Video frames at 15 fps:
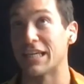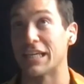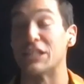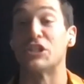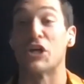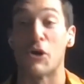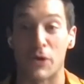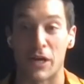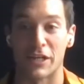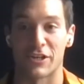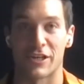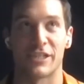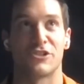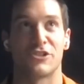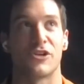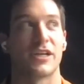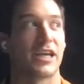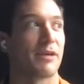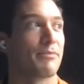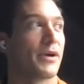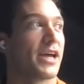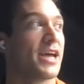condone underage
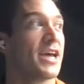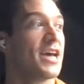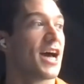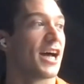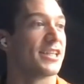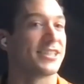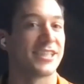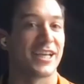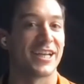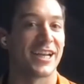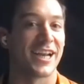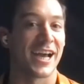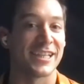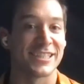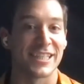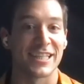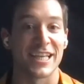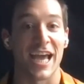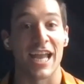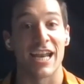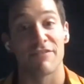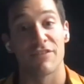drinking, but on Sunday nights at the
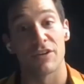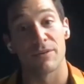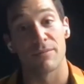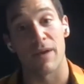end of